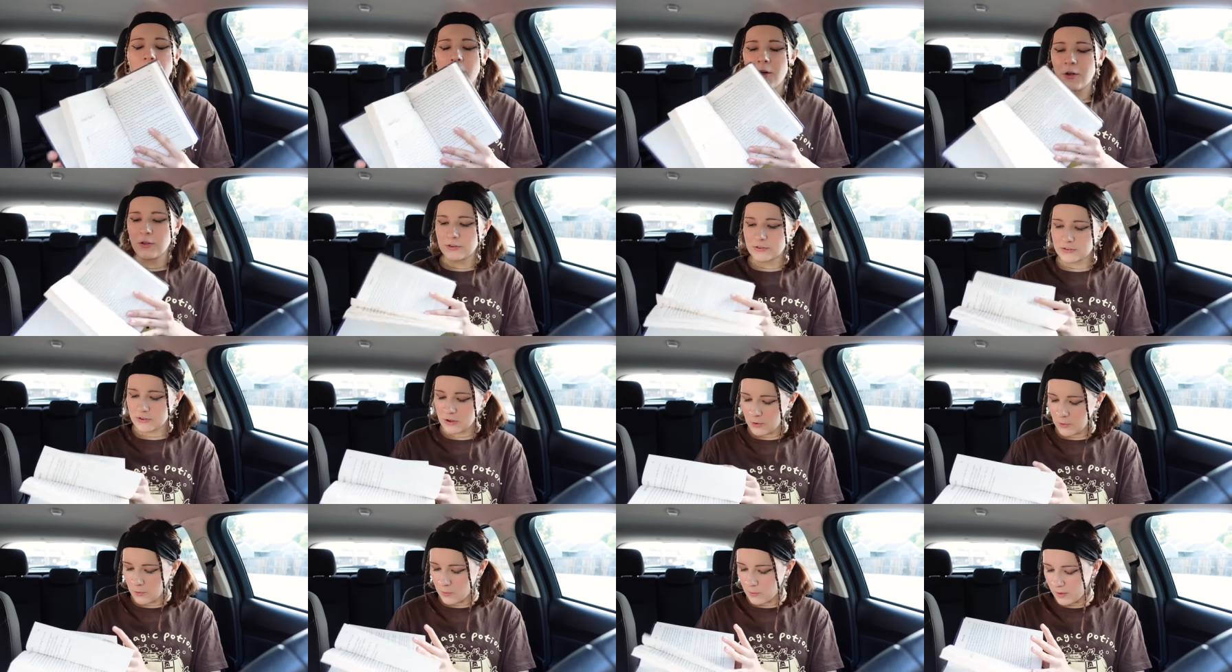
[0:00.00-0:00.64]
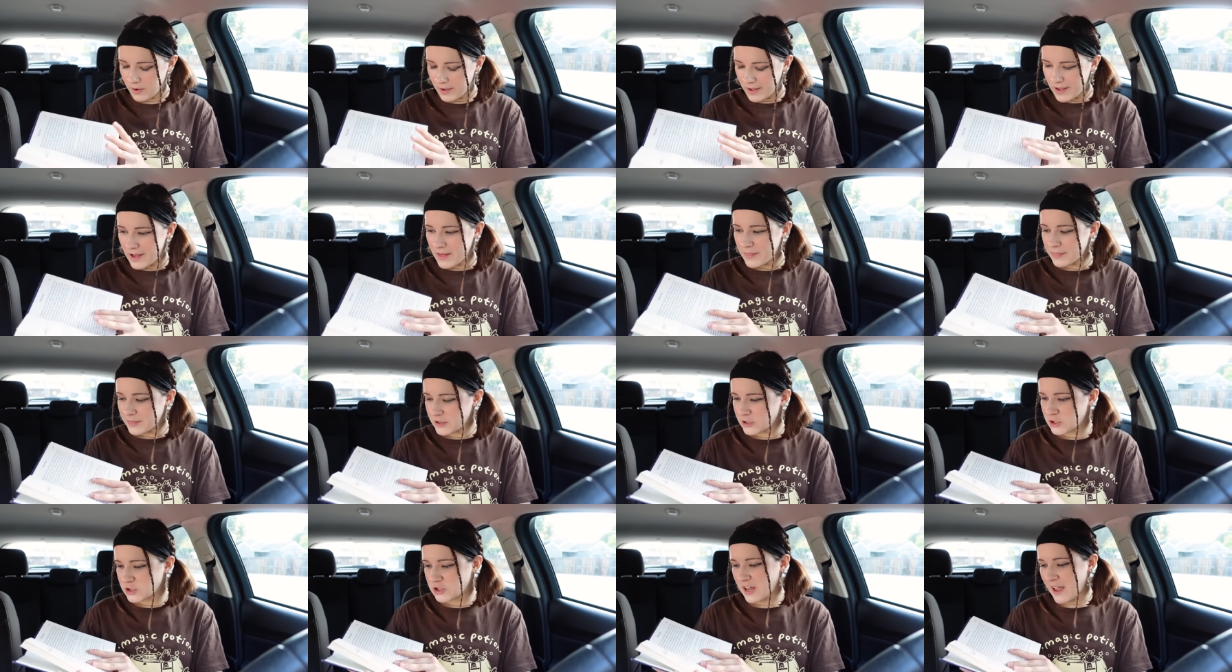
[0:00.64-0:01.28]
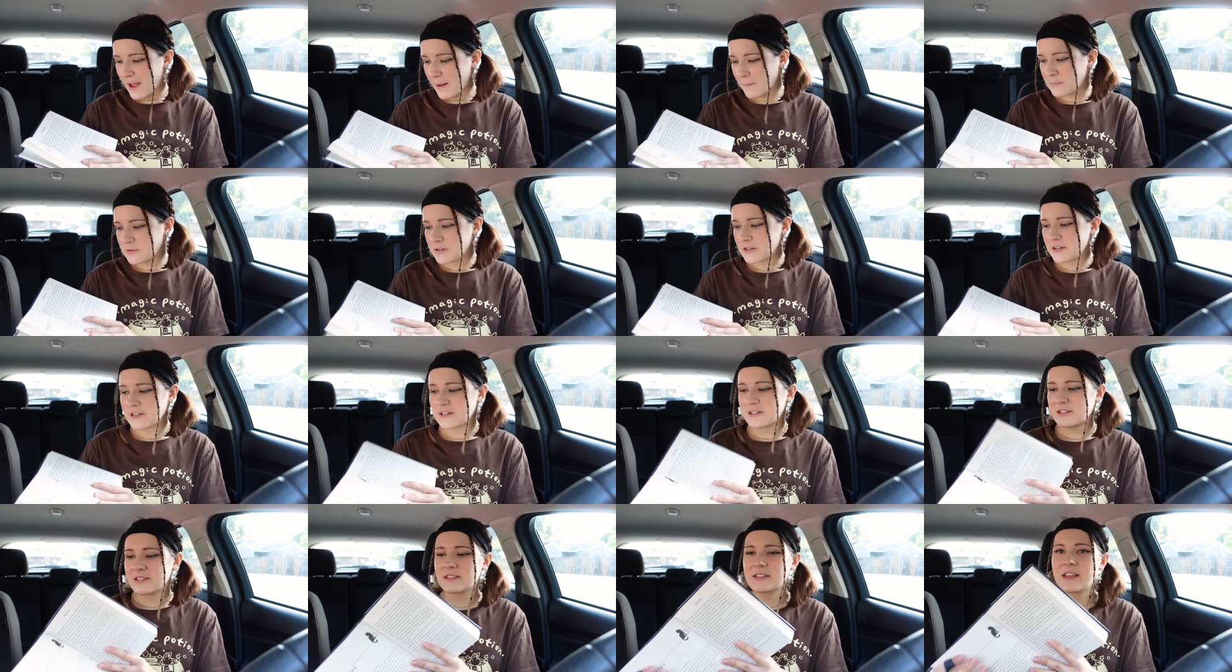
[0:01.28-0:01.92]
Also, the
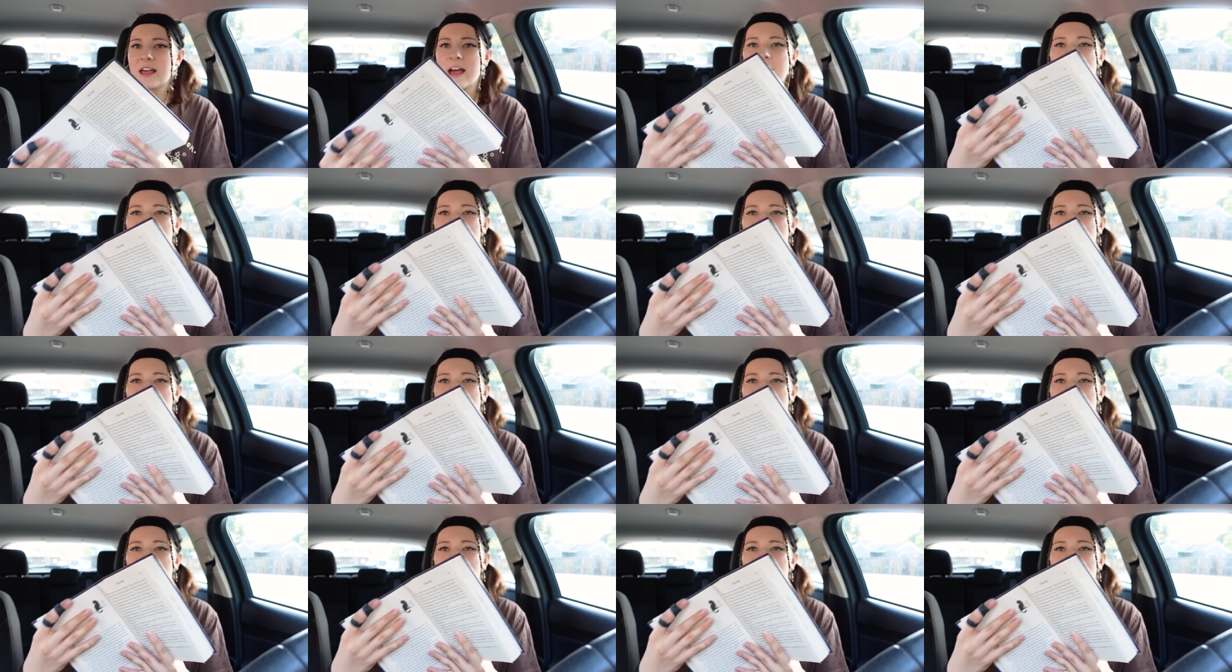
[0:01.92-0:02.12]
chapters